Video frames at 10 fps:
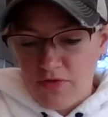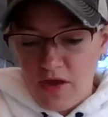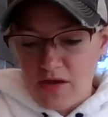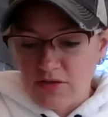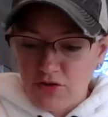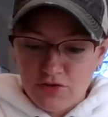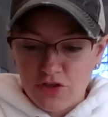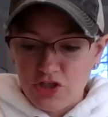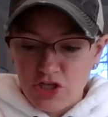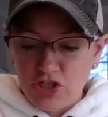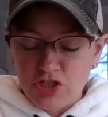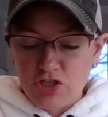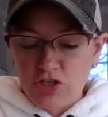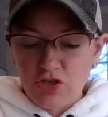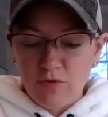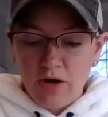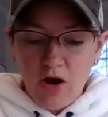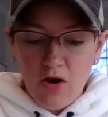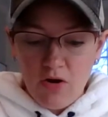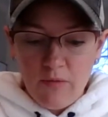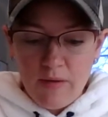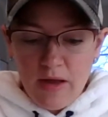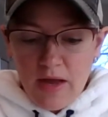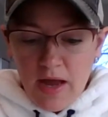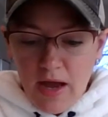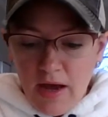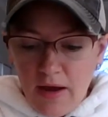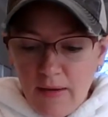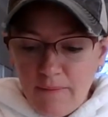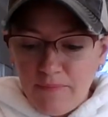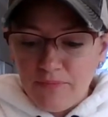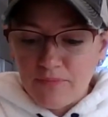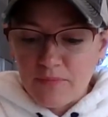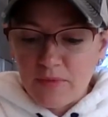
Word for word: things, her suggestions to do at home, um,